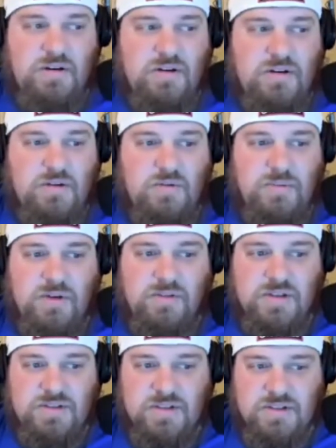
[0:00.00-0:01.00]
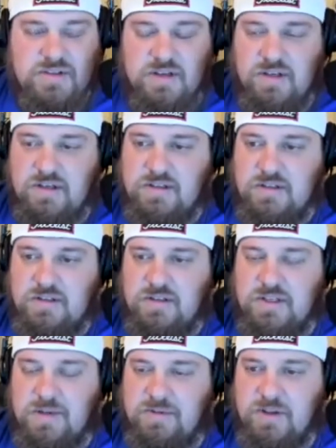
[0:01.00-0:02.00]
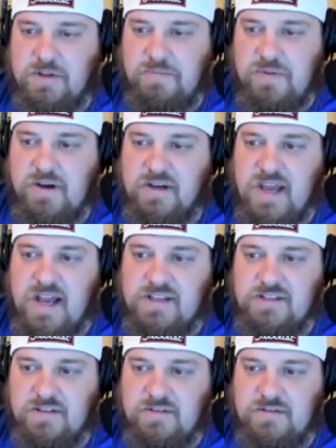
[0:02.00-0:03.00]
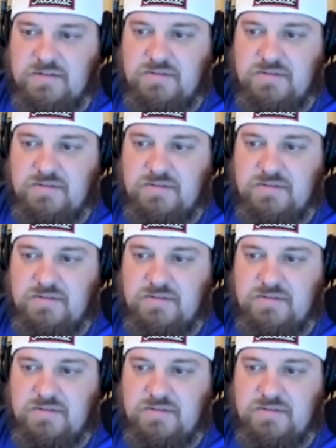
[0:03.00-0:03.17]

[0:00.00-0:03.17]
we both listened to a couple other podcasts, and